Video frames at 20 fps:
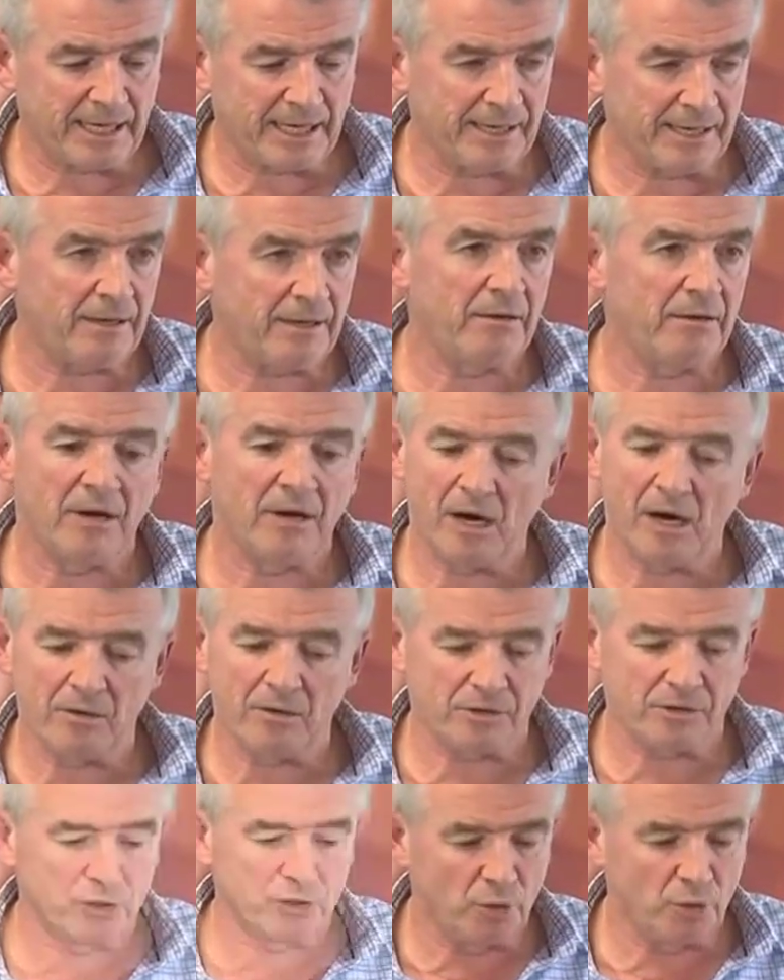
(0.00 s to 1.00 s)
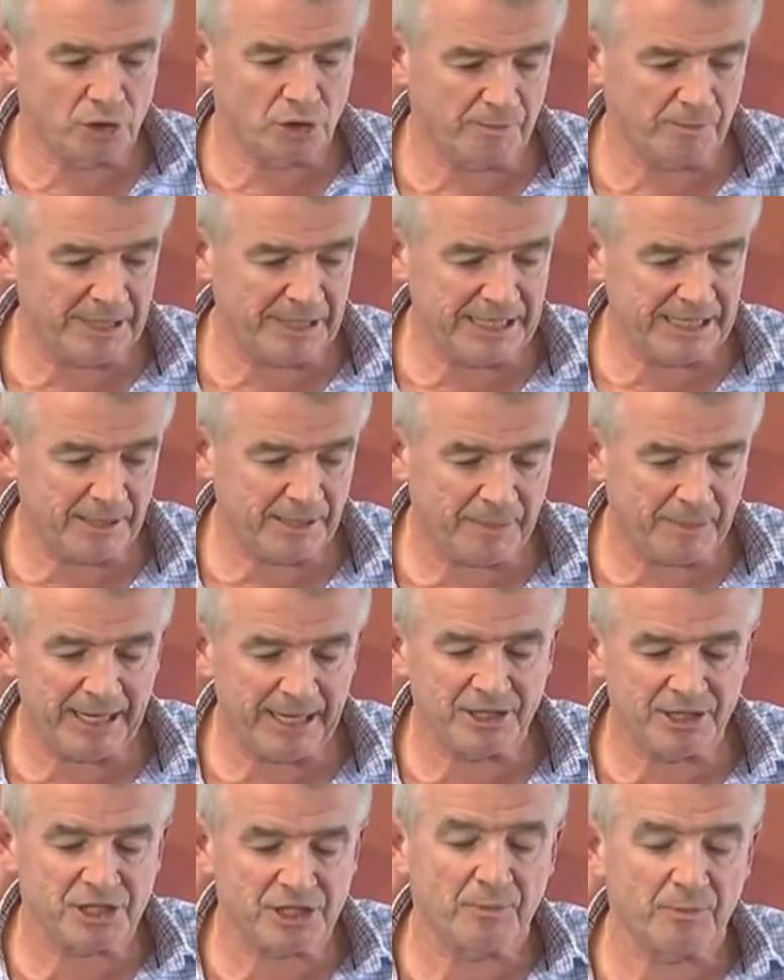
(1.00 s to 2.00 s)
and on our social media pages.